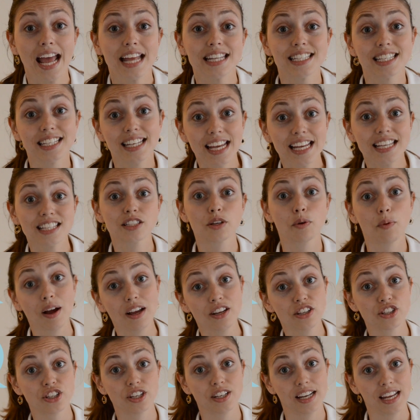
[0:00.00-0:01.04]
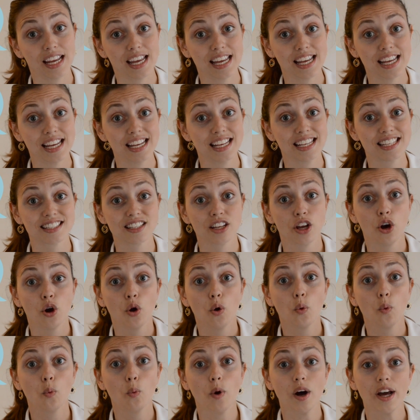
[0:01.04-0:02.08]
And today's question is,
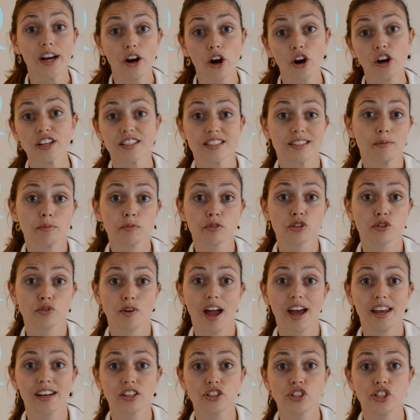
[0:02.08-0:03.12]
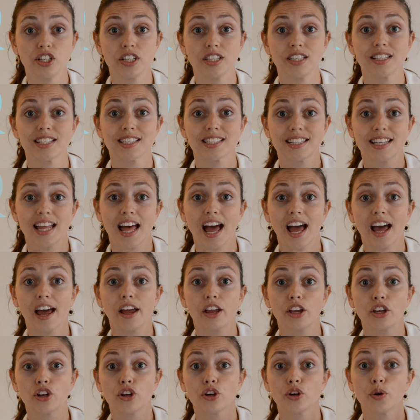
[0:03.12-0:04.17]
what are some strategies
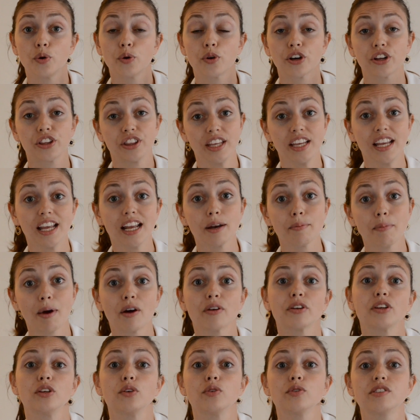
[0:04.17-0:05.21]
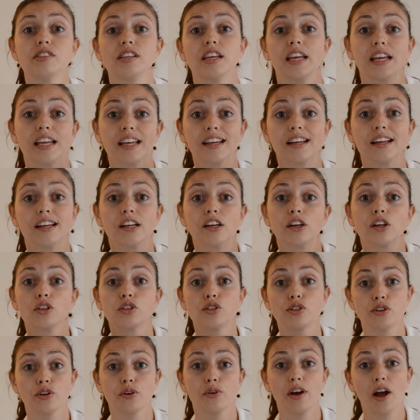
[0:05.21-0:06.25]
that you are thinking about using
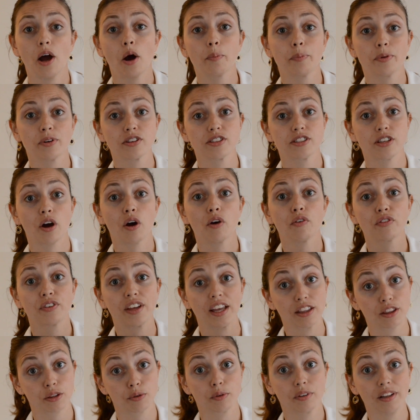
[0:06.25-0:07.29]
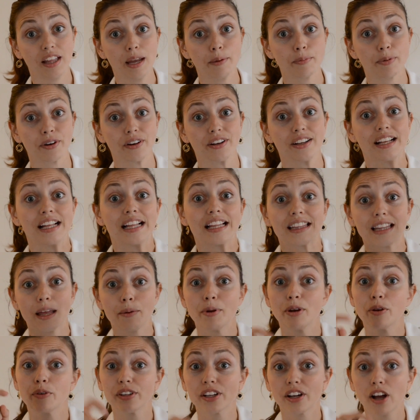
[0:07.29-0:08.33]
to help yourself get through labor? Let
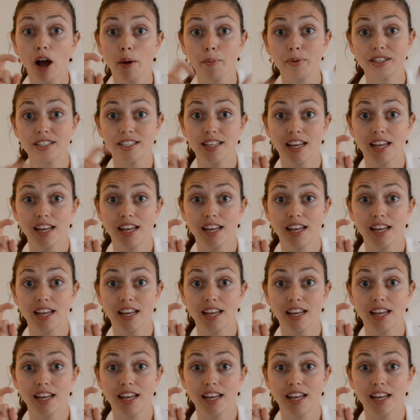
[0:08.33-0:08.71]
me know in the comment